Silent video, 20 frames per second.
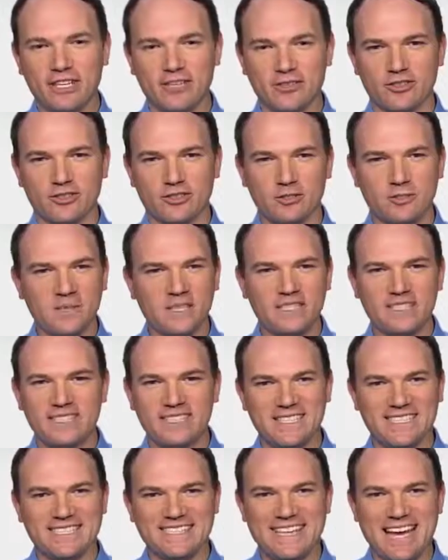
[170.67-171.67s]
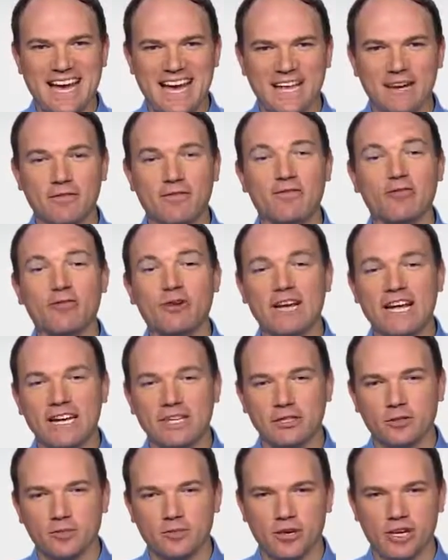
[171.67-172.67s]
years, BC has had a free
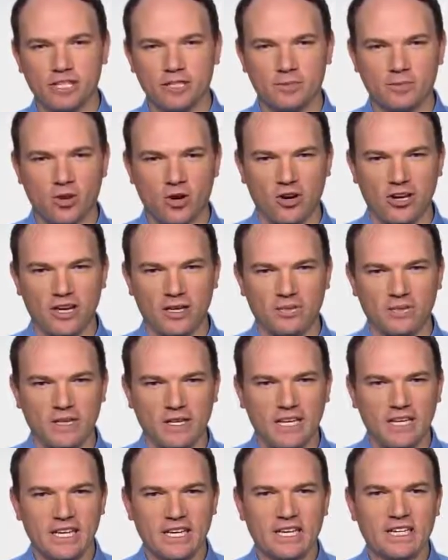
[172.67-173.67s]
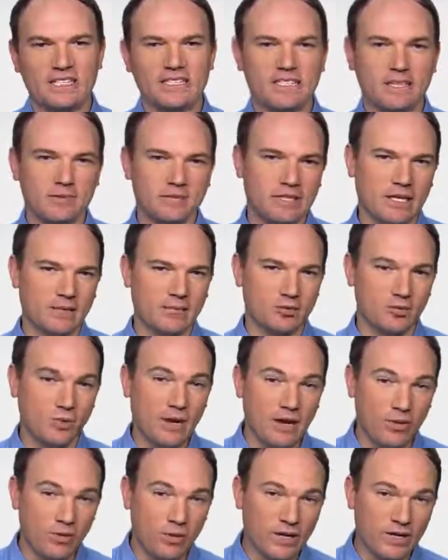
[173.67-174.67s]
enterprise party, sometimes
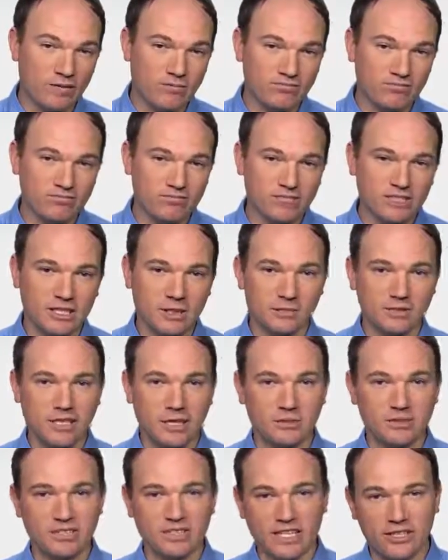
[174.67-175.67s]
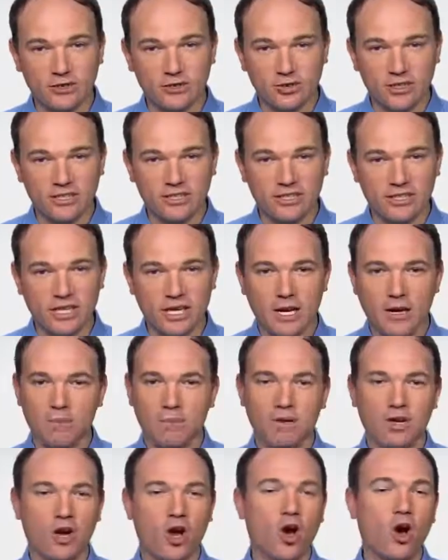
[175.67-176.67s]
right-wing, sometimes centrist,
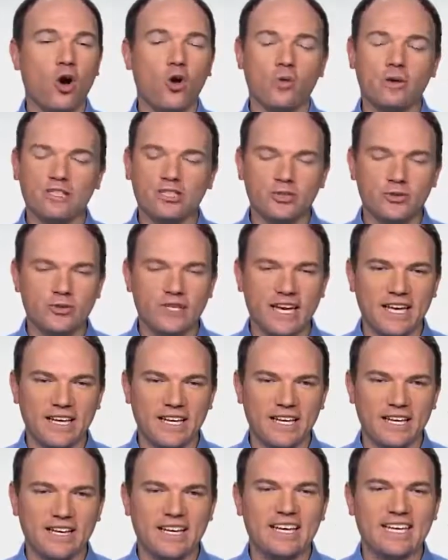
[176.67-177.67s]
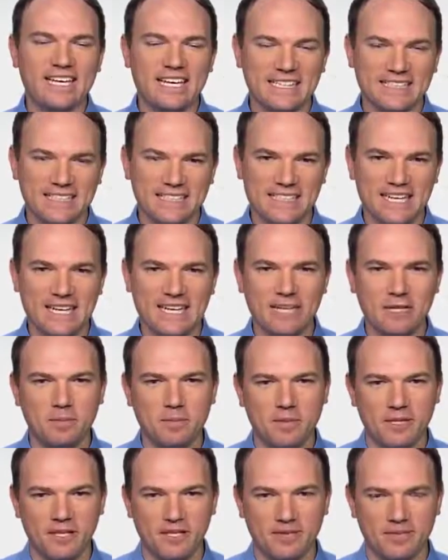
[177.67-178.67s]
but always united against the
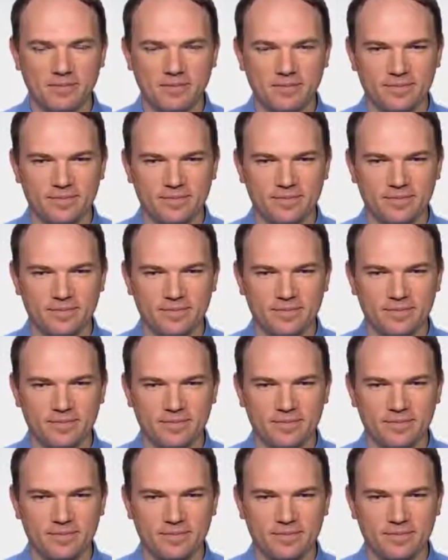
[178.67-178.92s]
NDP.